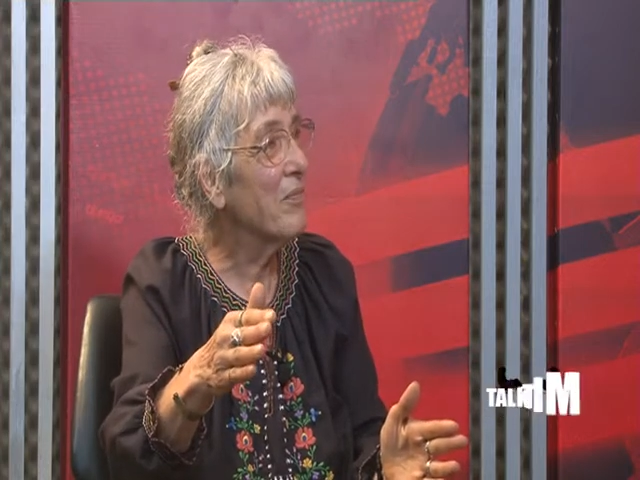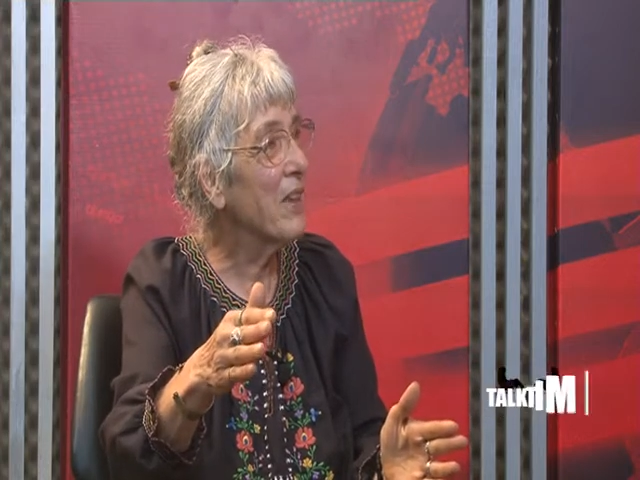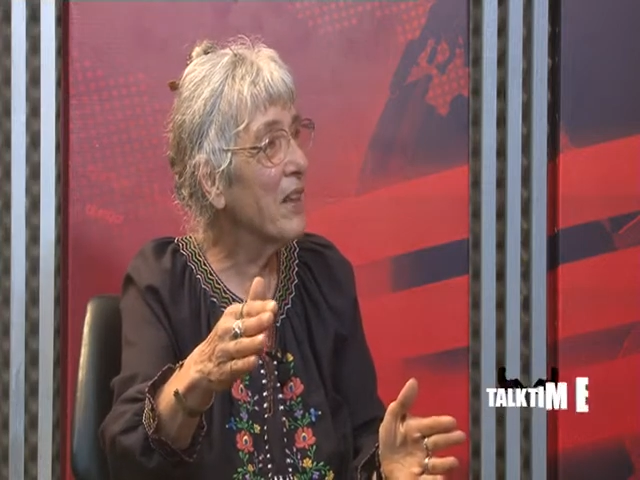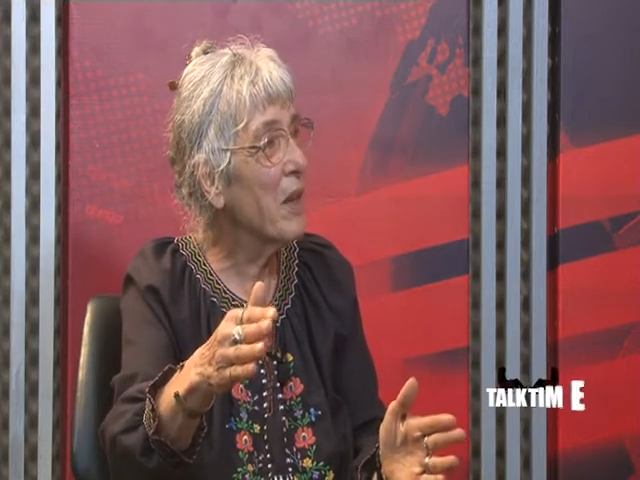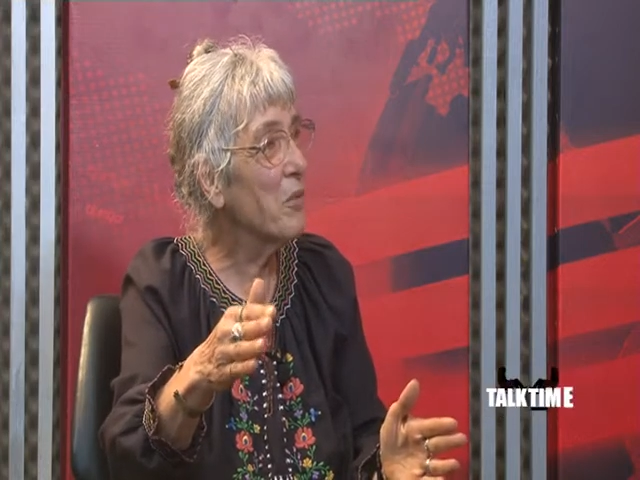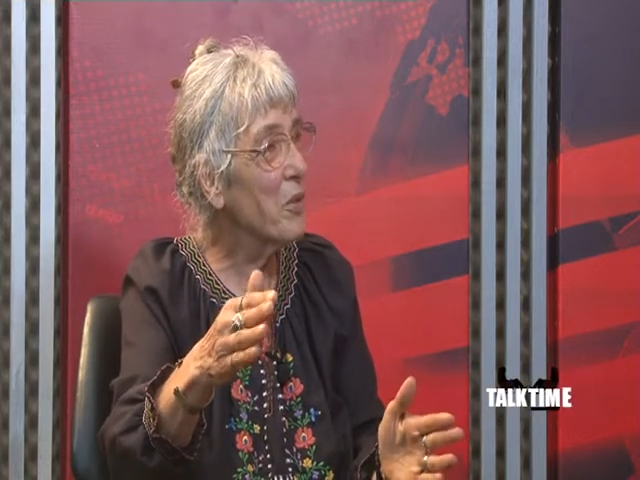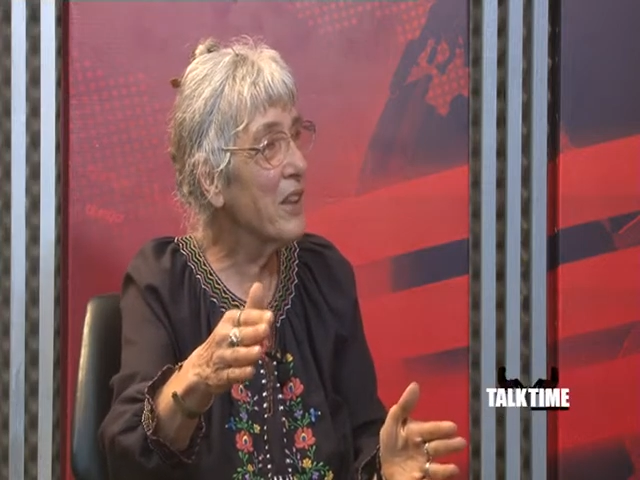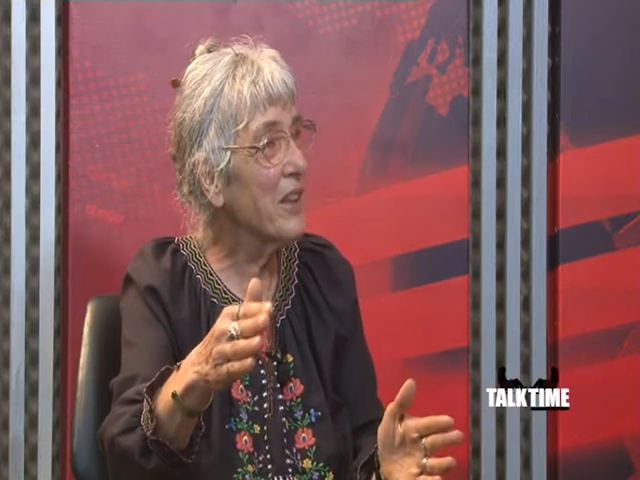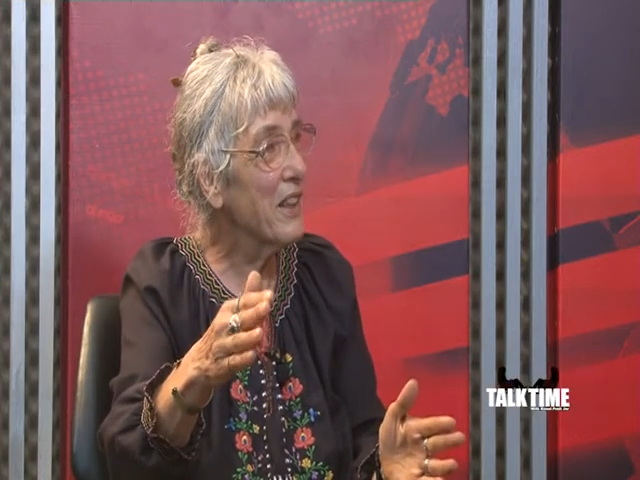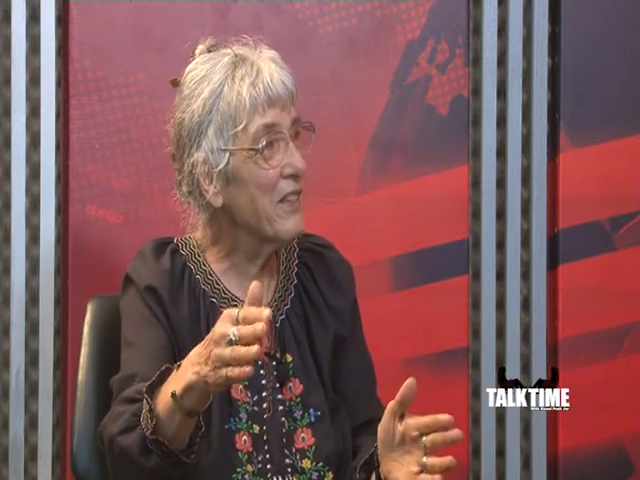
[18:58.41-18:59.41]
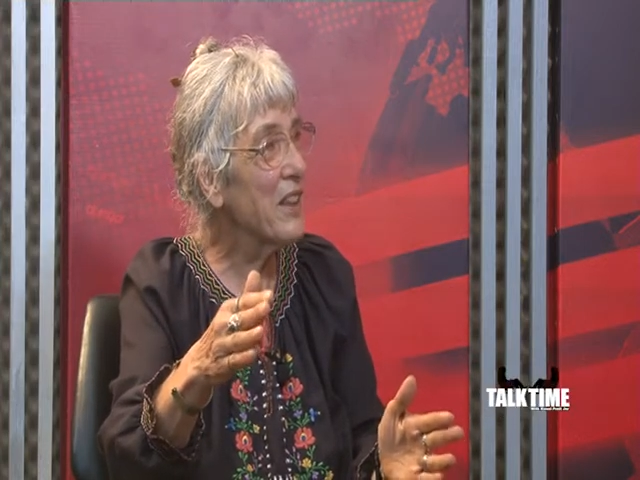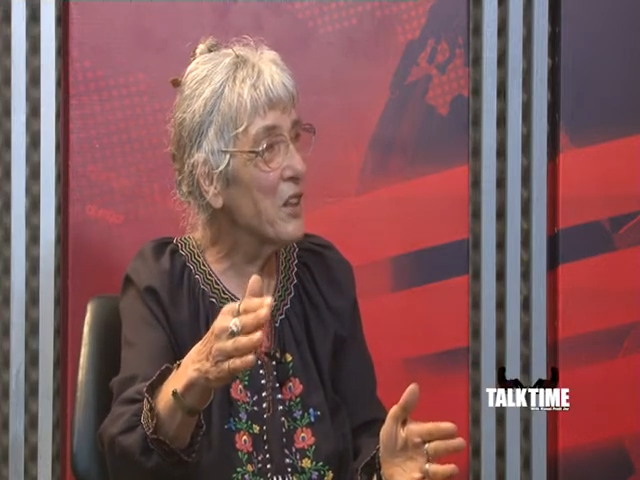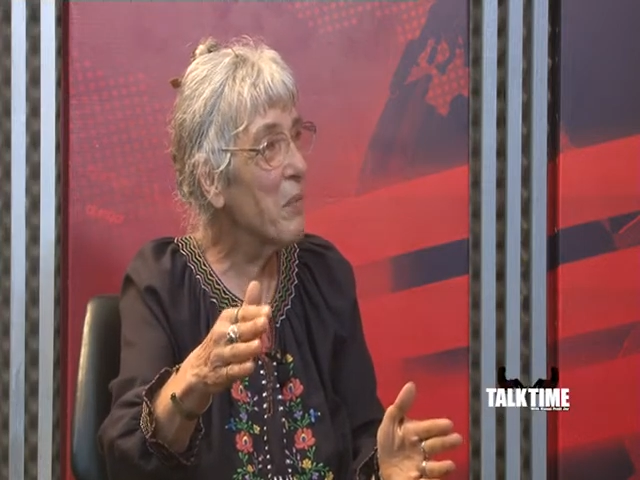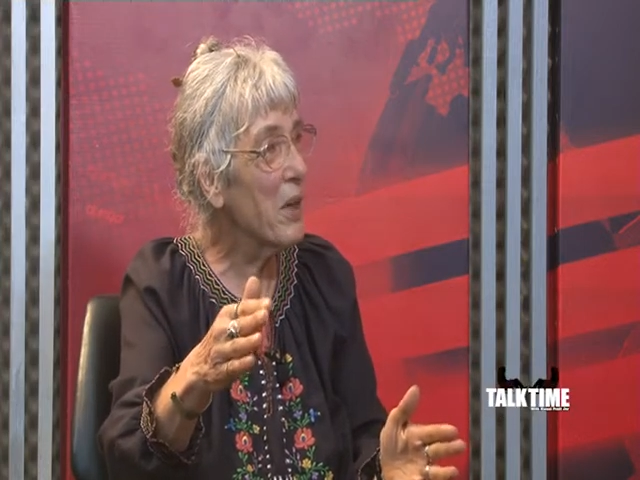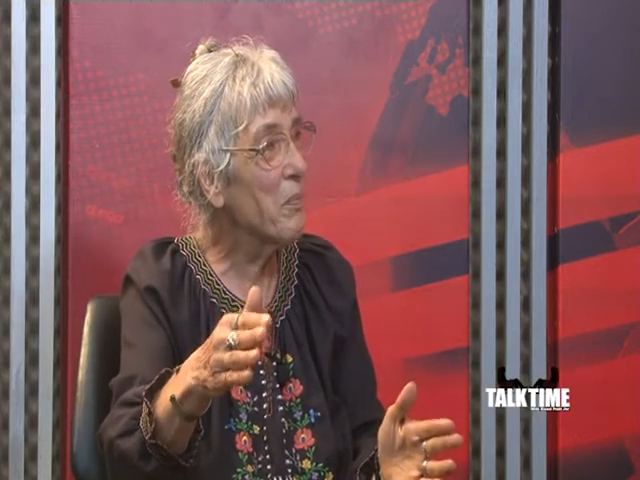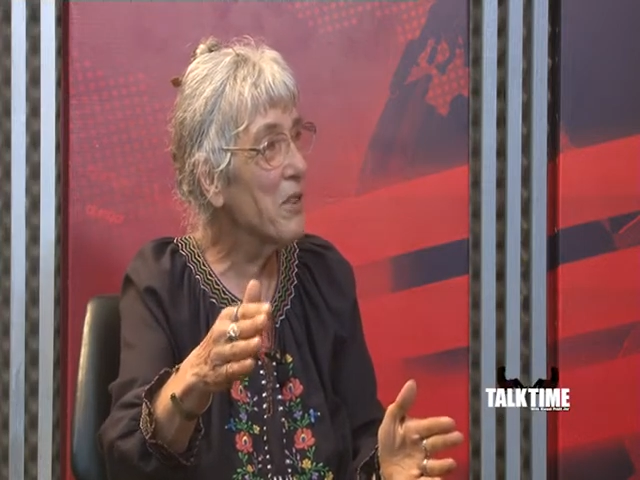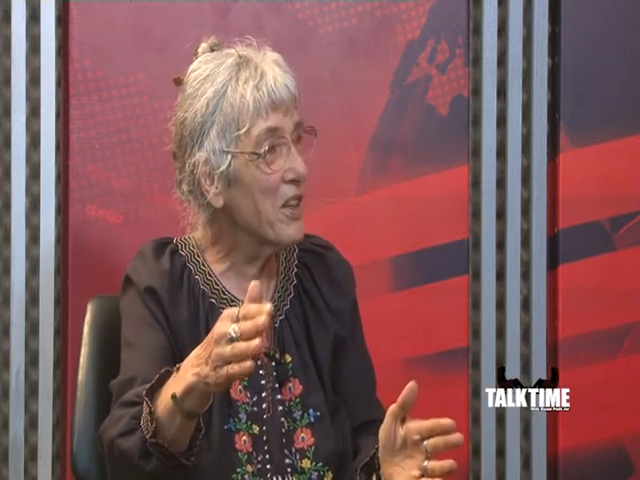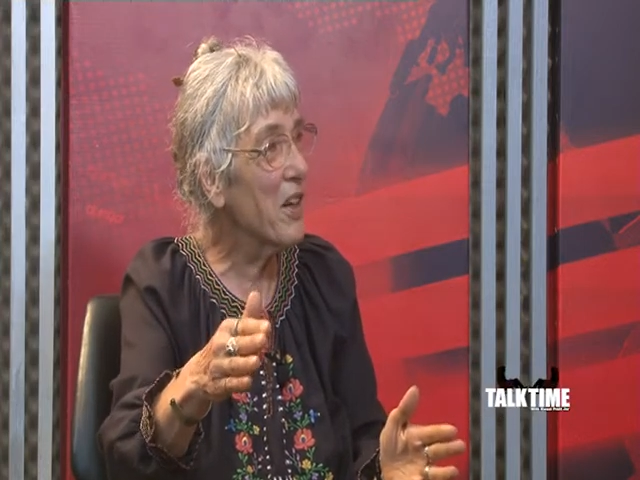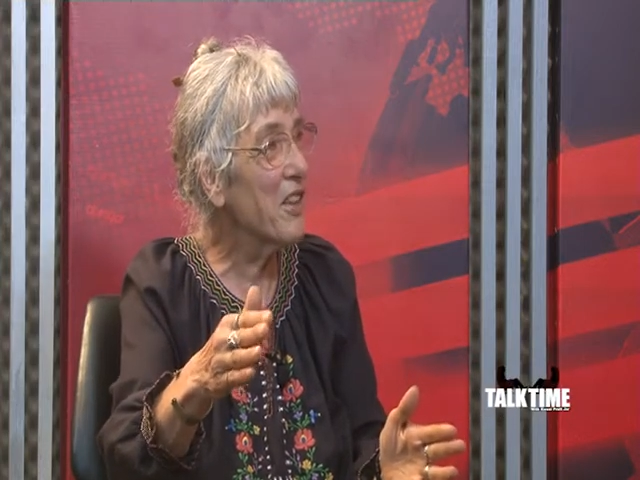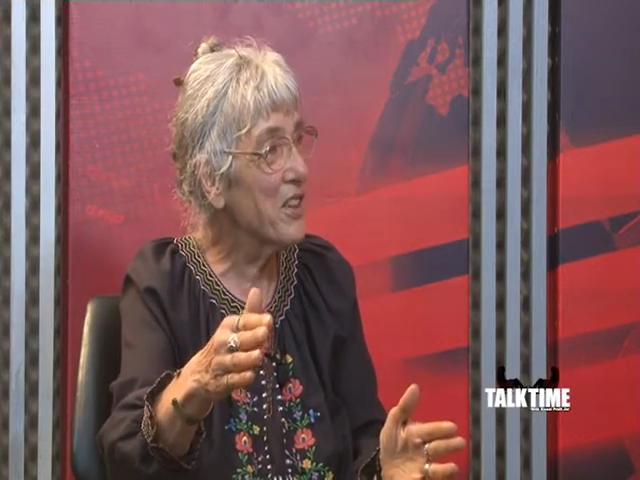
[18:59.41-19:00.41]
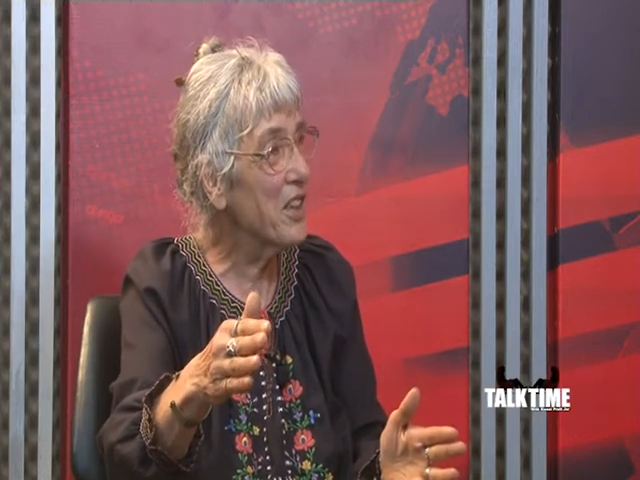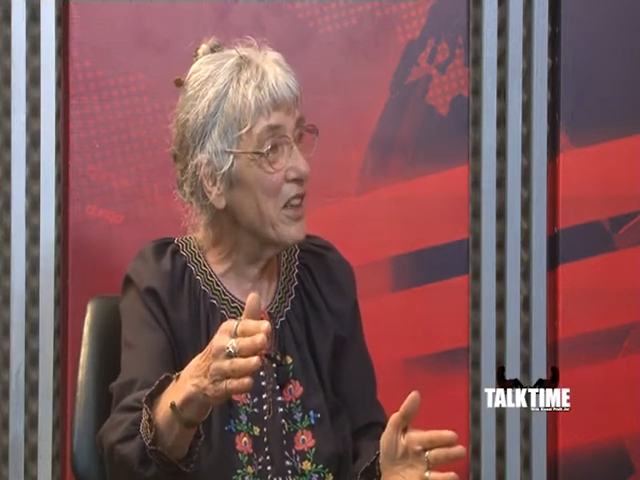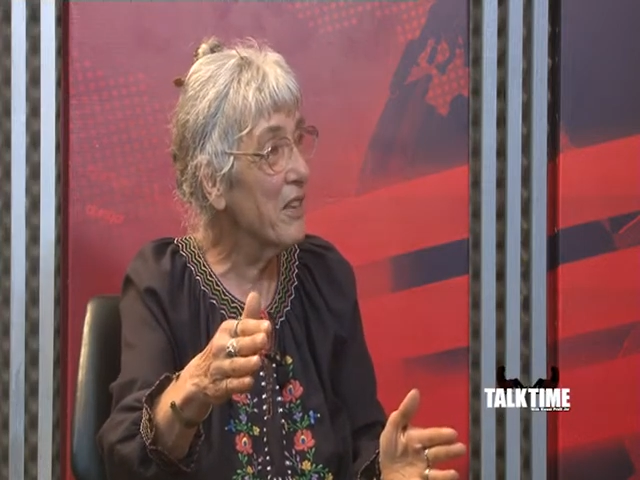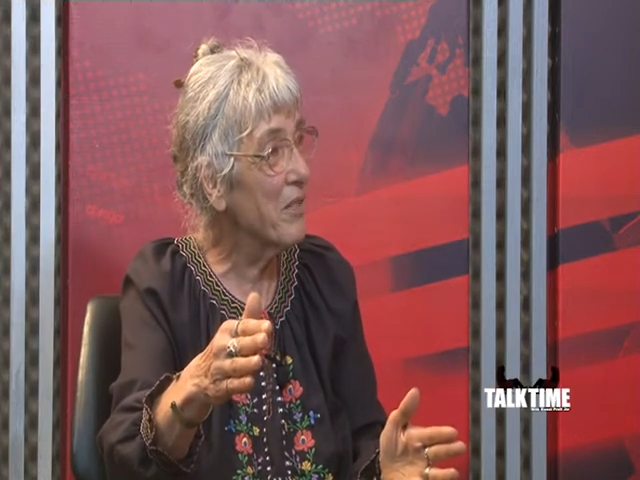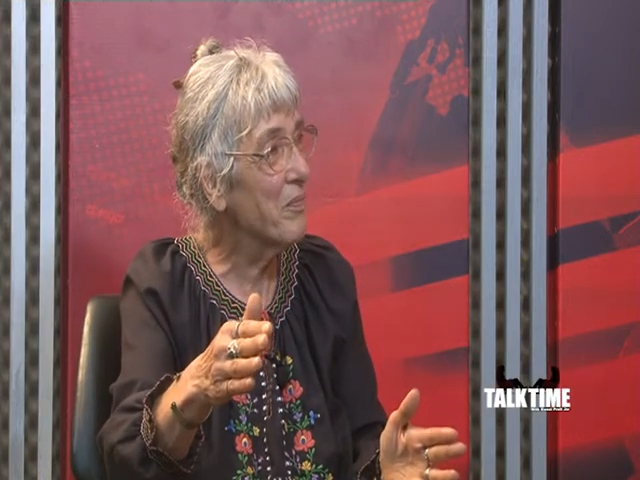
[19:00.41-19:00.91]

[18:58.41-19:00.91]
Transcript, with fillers: And I'm looking at these papers last year.